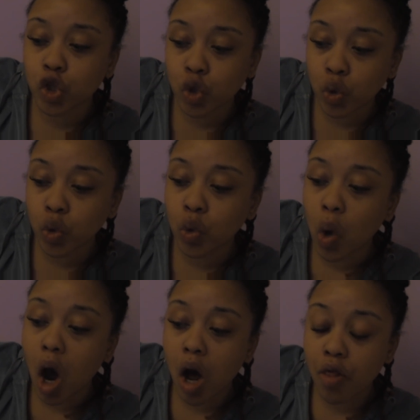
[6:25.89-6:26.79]

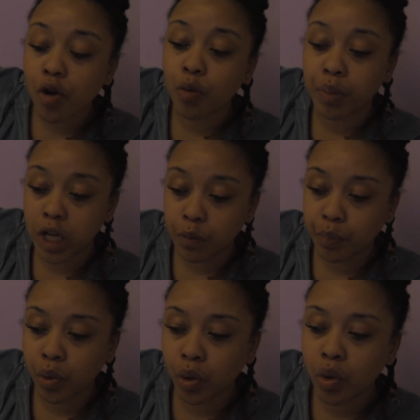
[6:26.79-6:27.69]
to other
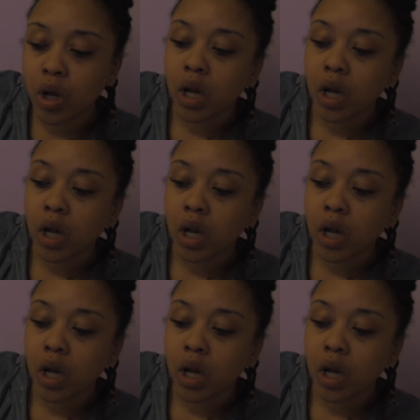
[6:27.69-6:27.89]
people